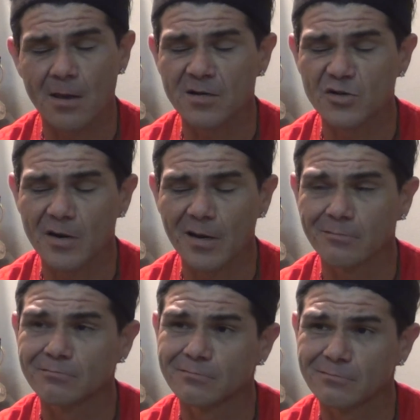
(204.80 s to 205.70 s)
in Australia.
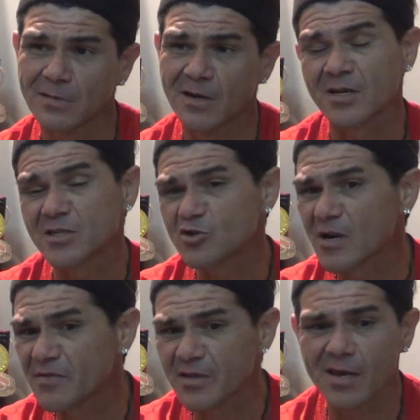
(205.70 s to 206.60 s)
And I got to
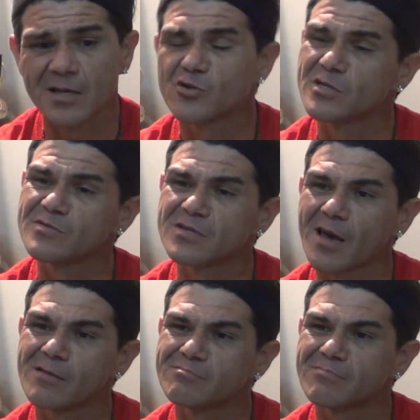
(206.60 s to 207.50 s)
travel the country with
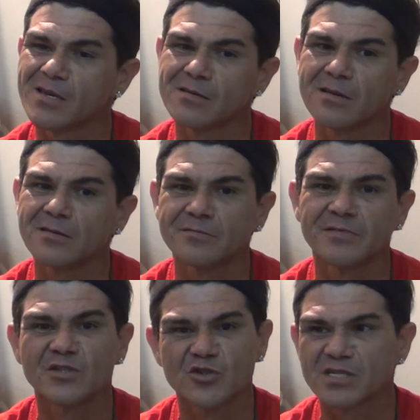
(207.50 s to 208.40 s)
that and meet a lot
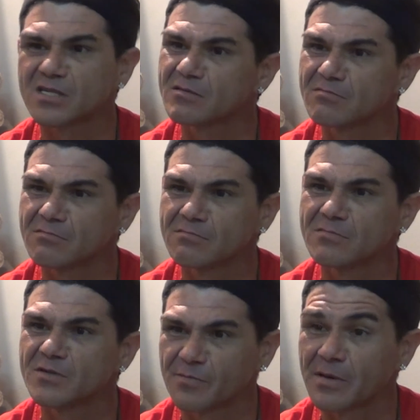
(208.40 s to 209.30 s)
of interesting,
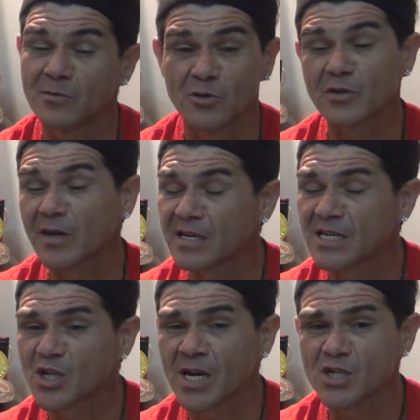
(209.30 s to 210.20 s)
beautiful people, and also get an
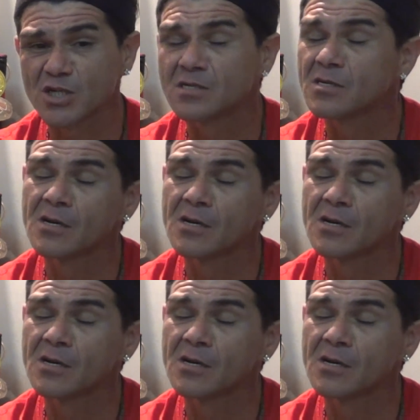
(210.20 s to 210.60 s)
education.